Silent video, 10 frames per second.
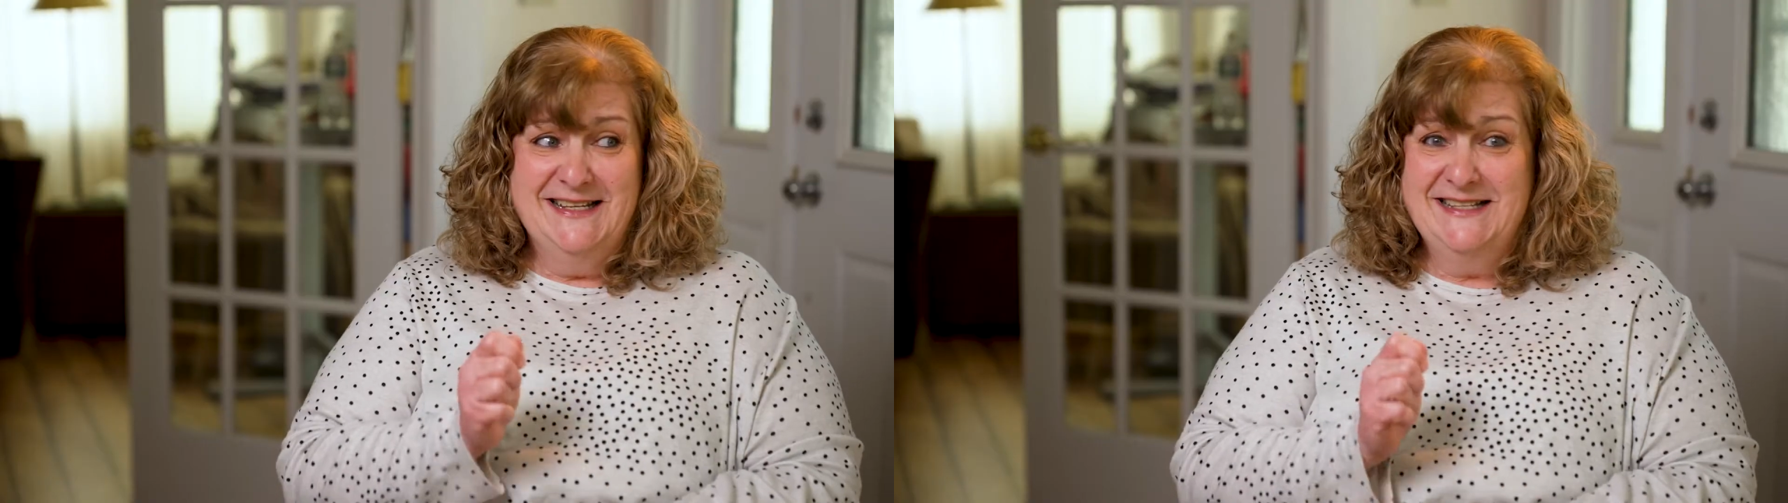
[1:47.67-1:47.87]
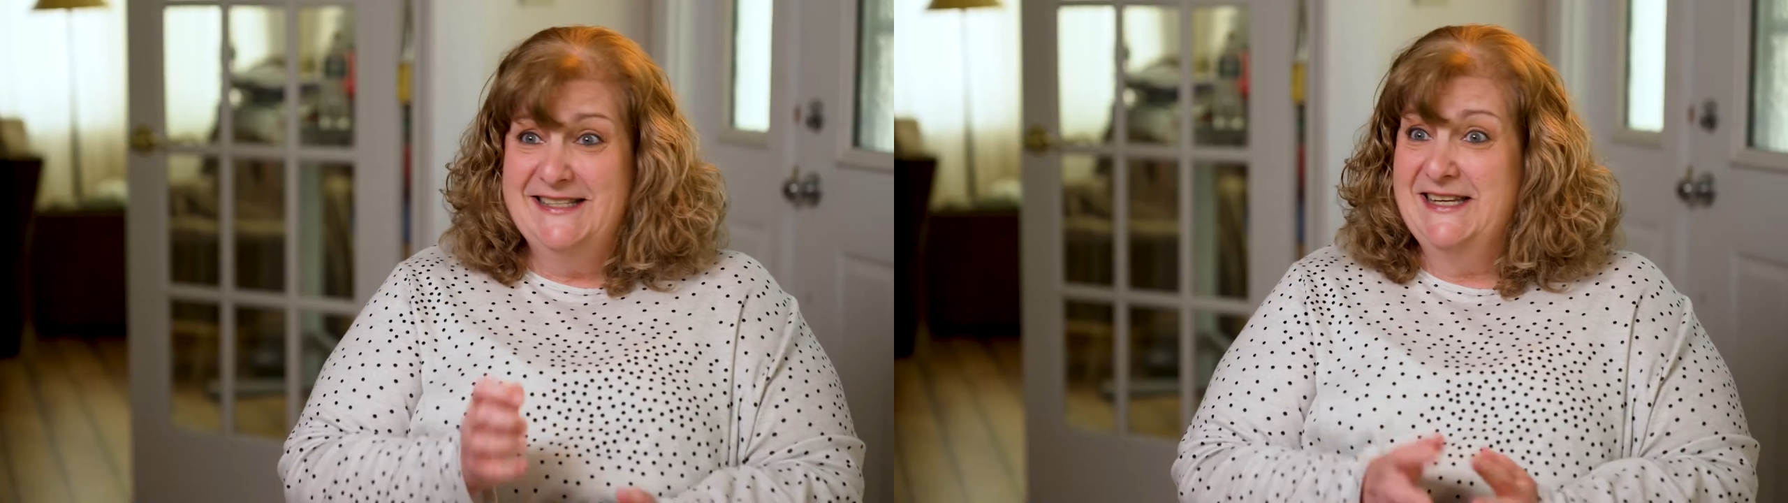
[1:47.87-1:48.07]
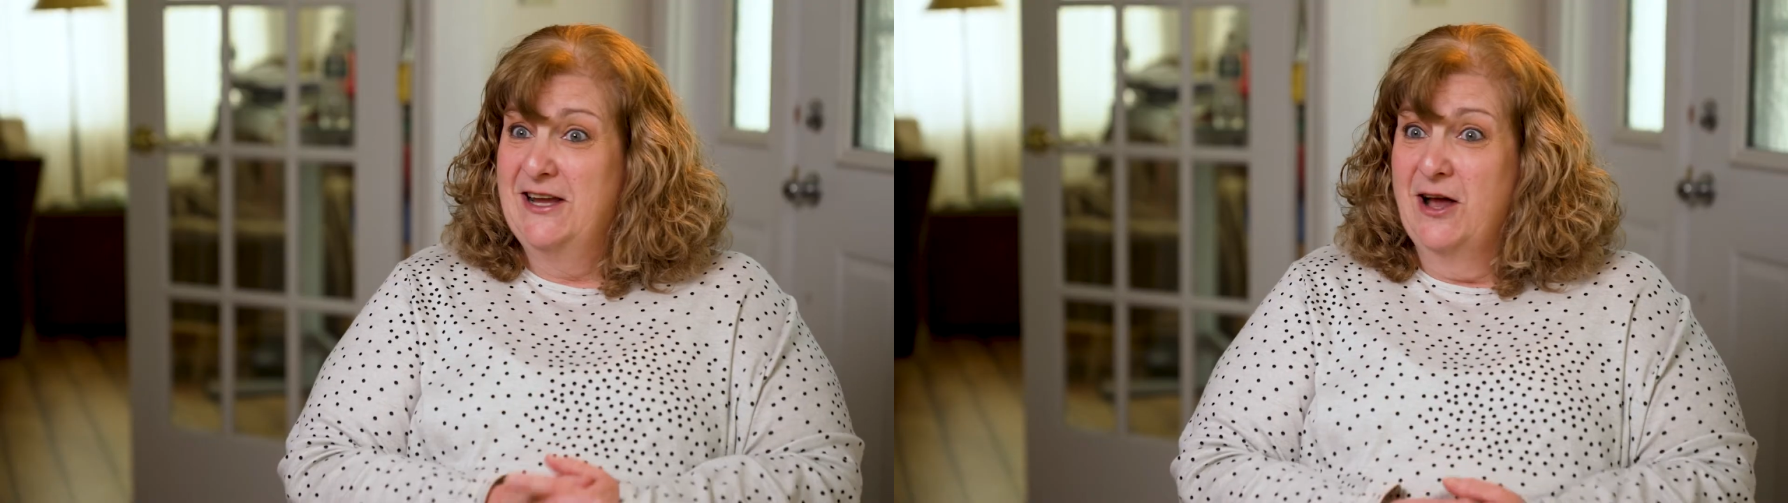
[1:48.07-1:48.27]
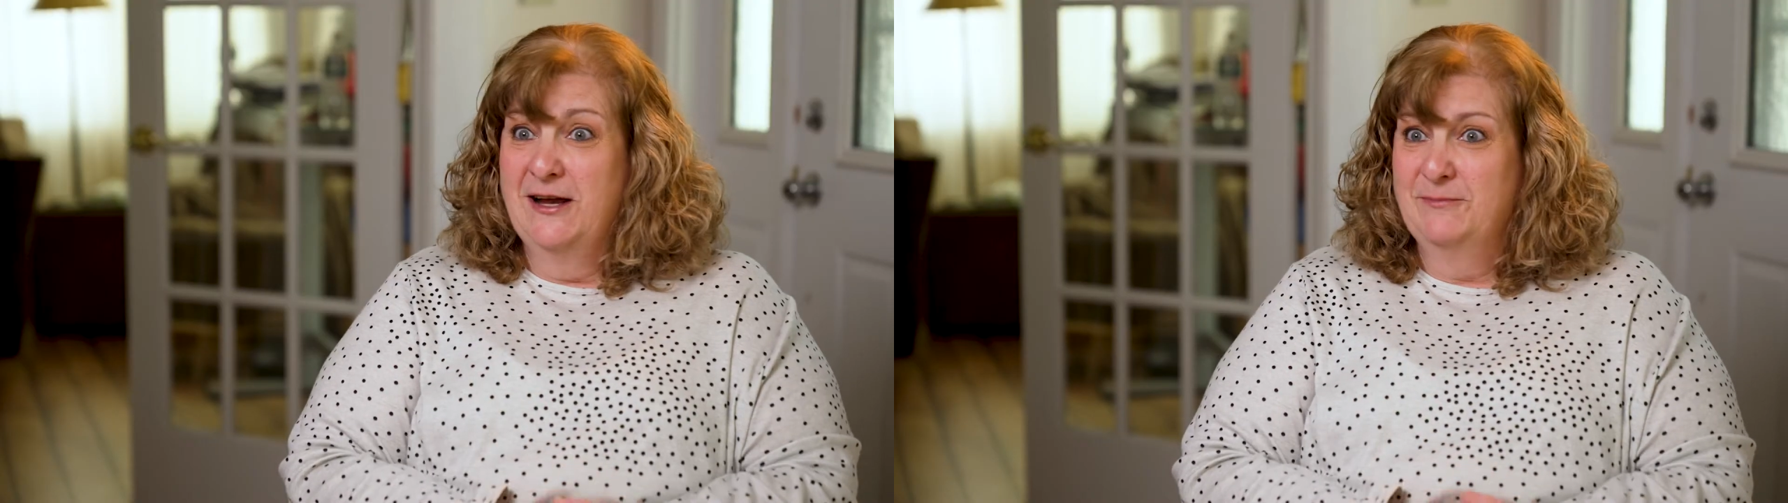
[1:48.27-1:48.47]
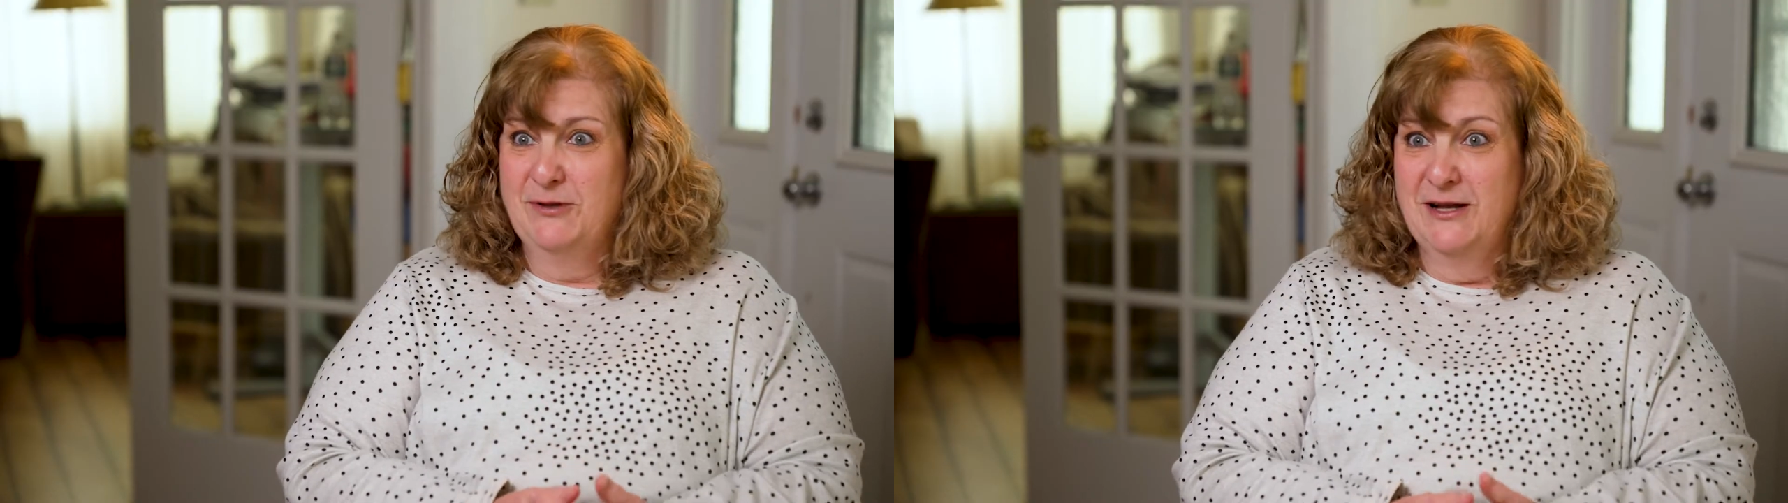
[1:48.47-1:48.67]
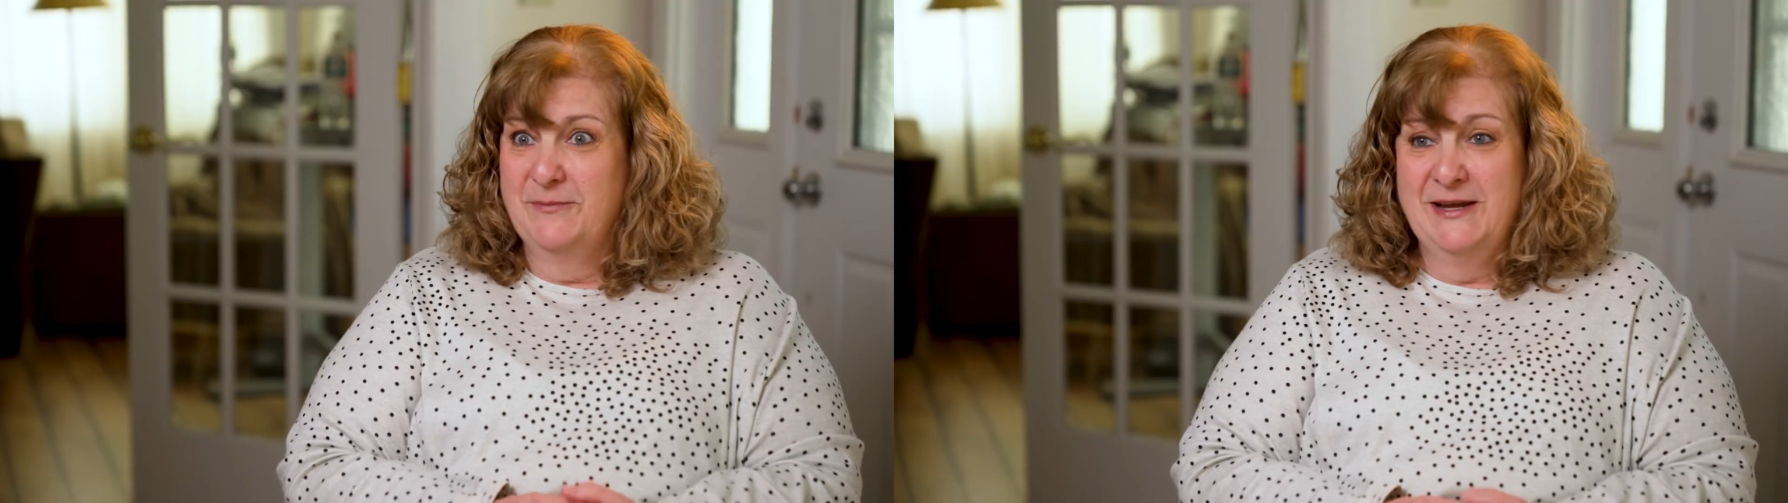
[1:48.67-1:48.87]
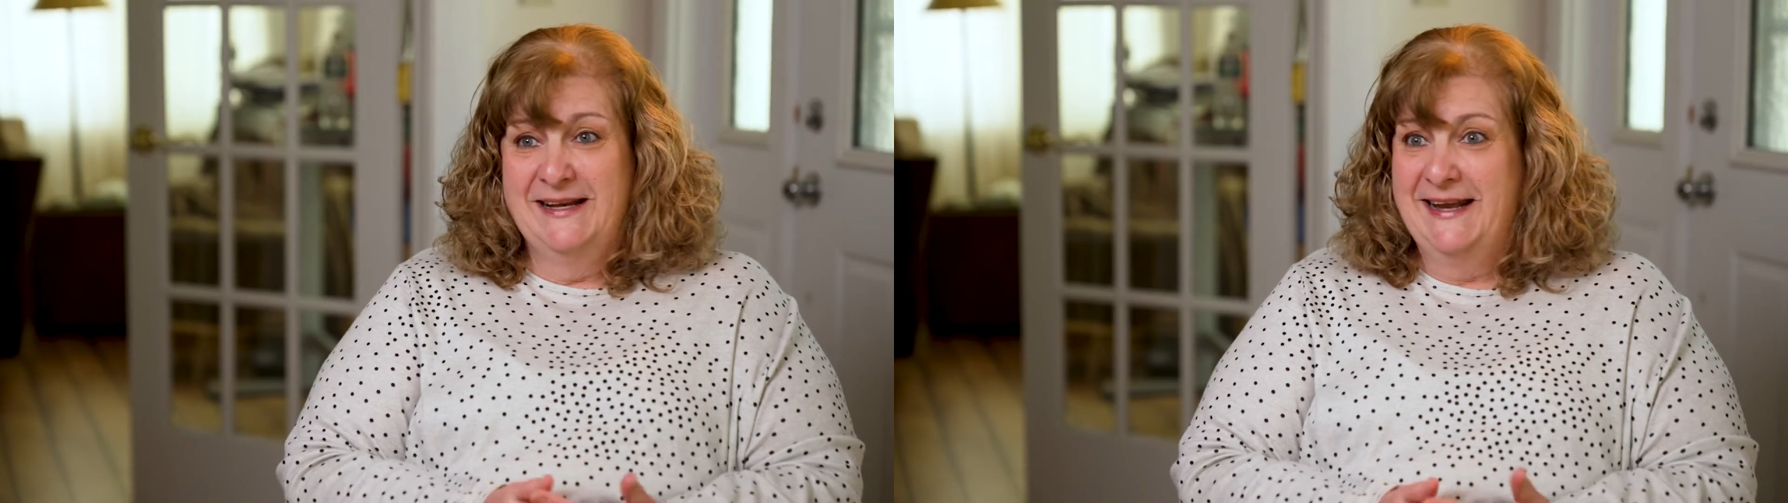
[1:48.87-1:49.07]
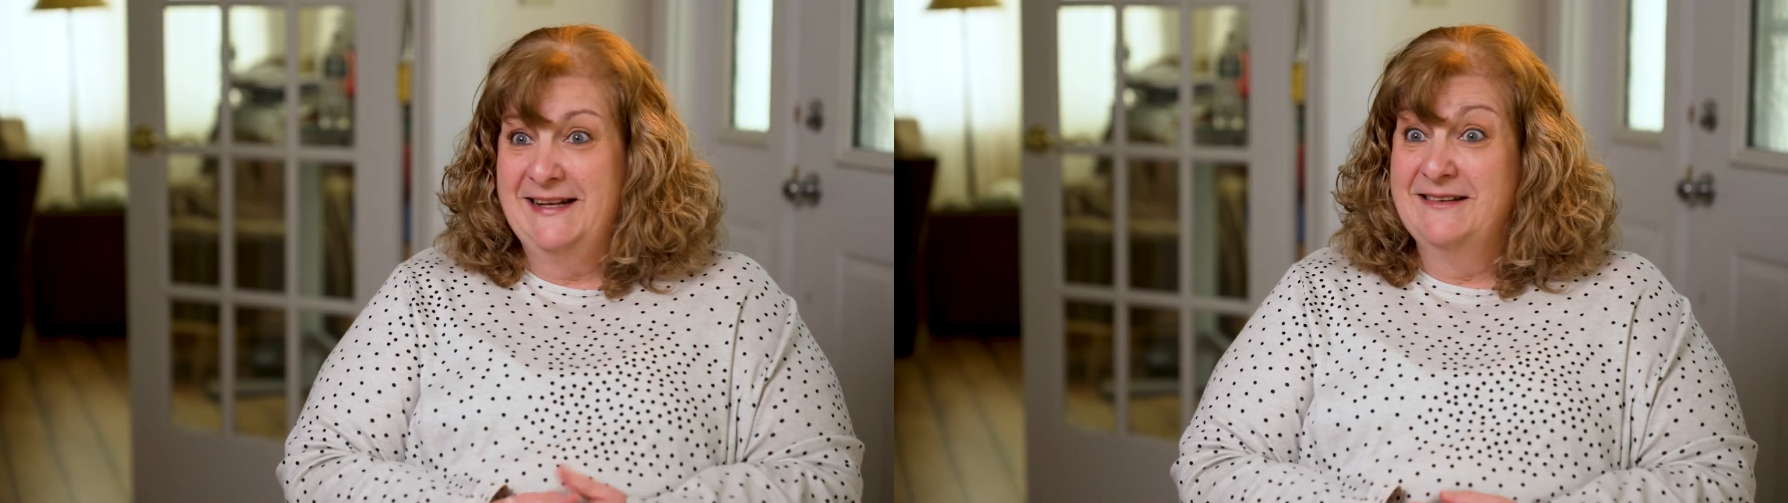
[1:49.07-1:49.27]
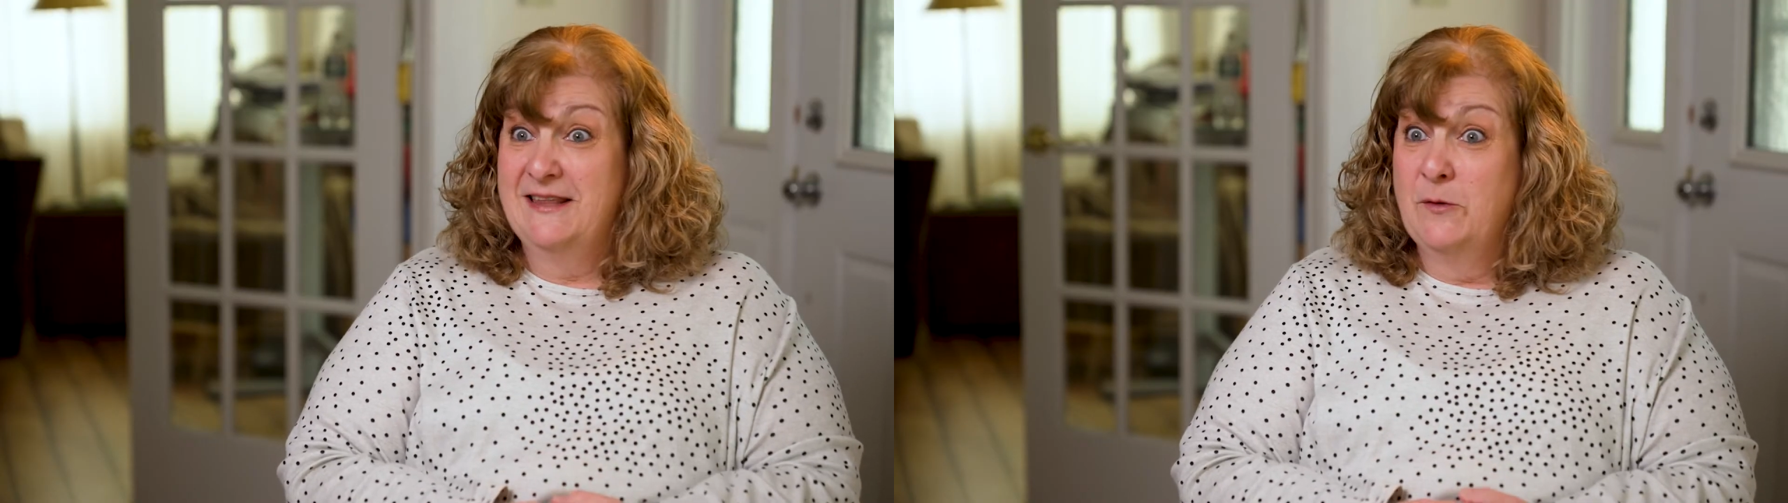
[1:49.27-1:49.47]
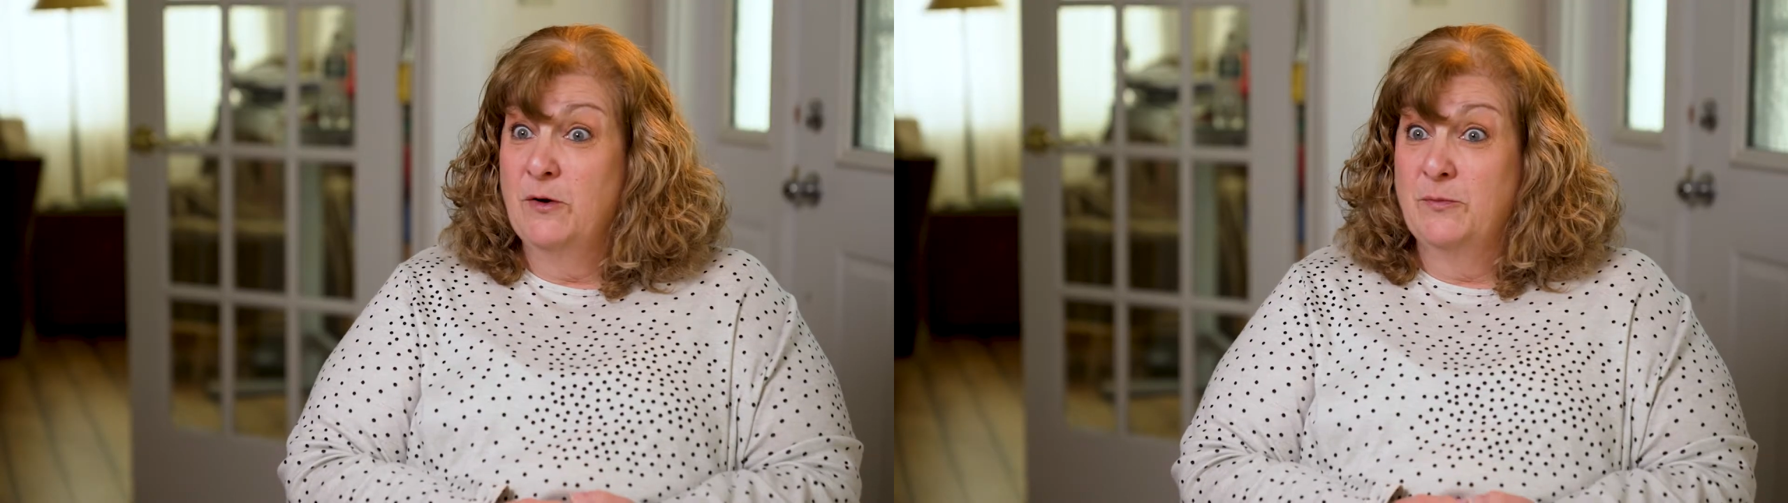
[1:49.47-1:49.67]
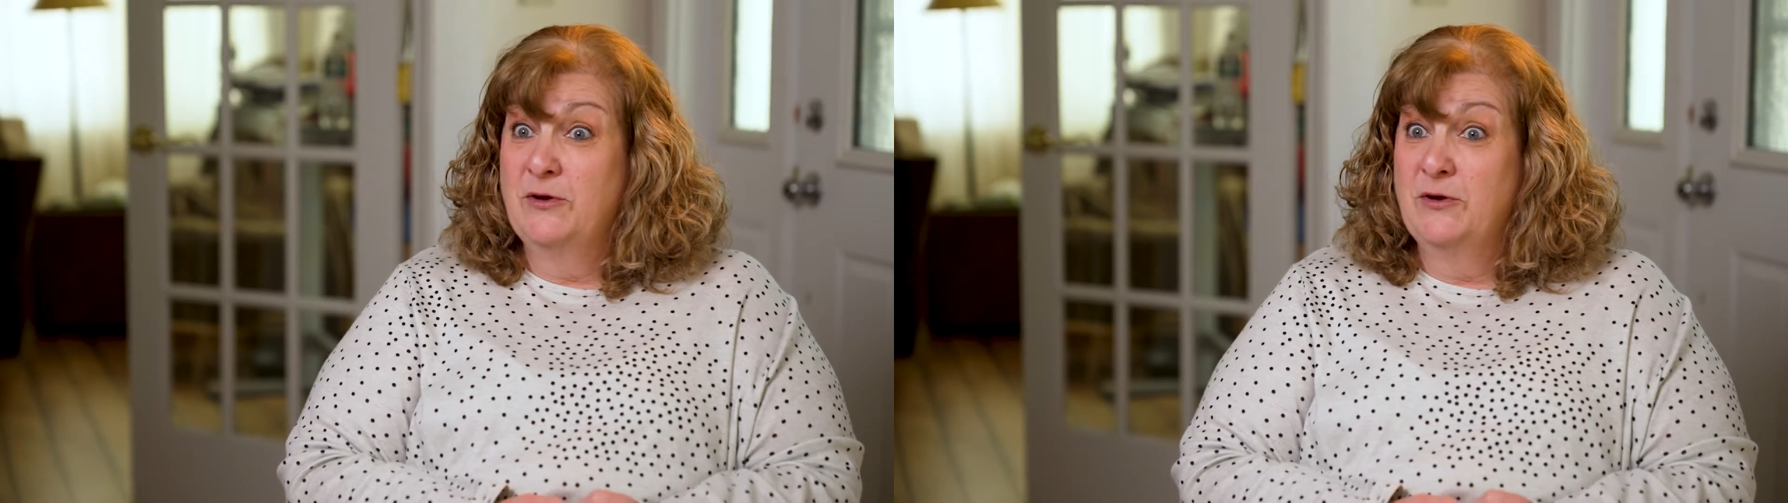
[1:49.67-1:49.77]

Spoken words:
stick on, plug them in, and they work